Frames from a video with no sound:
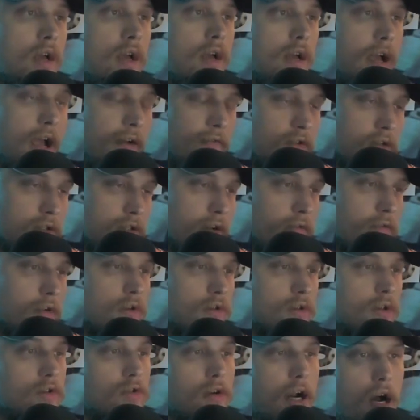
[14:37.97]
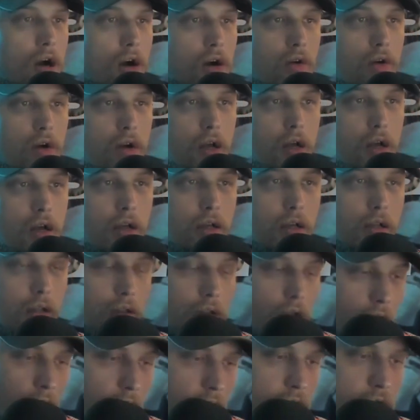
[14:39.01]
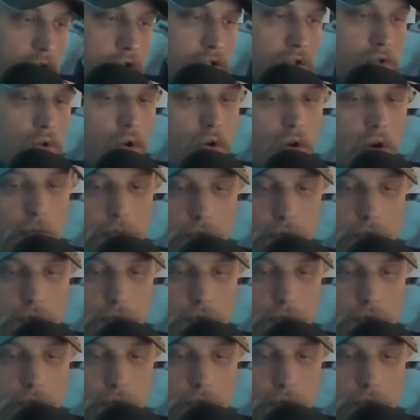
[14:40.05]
After several years of drought, large storms